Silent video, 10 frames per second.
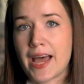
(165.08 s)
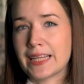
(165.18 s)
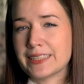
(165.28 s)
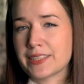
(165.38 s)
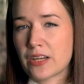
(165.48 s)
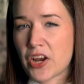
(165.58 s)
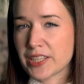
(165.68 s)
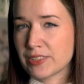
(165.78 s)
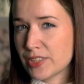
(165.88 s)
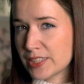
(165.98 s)
and the
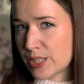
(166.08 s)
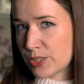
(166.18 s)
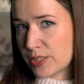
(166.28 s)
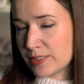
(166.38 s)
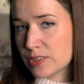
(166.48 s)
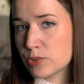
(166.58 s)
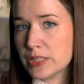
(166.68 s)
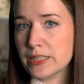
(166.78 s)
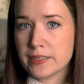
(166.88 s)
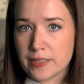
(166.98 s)
characters are not
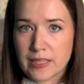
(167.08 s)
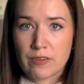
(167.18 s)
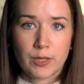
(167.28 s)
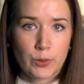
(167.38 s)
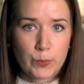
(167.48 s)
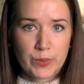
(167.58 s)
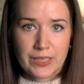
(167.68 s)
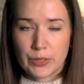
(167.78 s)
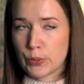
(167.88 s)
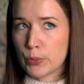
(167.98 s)
really
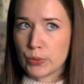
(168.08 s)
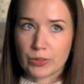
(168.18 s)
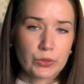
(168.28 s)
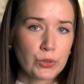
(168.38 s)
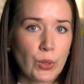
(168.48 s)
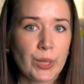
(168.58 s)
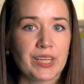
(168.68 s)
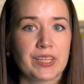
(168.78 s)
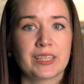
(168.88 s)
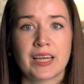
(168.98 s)
developing or
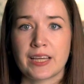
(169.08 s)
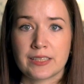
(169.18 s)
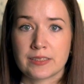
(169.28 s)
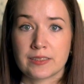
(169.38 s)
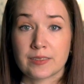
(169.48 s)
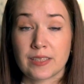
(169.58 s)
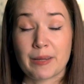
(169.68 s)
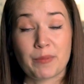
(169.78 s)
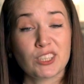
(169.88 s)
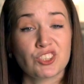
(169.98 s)
growing, and
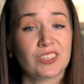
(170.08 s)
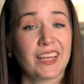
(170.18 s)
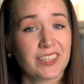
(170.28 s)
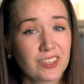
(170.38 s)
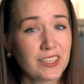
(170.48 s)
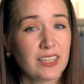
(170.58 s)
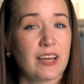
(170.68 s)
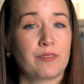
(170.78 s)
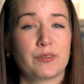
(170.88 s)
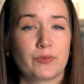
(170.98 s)
I'm actually angry
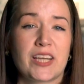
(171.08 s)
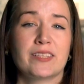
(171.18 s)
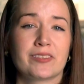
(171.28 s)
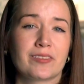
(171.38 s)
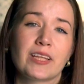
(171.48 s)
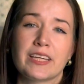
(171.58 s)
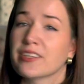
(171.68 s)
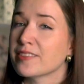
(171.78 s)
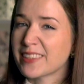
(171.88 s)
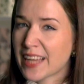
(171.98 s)
how the writer
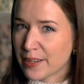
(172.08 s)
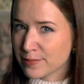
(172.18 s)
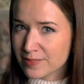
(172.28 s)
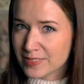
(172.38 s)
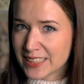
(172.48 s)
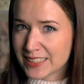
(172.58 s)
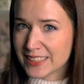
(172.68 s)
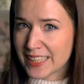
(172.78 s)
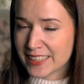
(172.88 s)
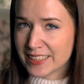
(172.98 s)
layered down
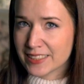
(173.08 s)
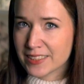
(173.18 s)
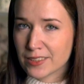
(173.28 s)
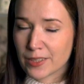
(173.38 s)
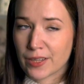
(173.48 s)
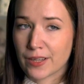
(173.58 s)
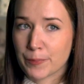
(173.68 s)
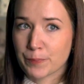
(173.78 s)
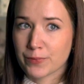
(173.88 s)
the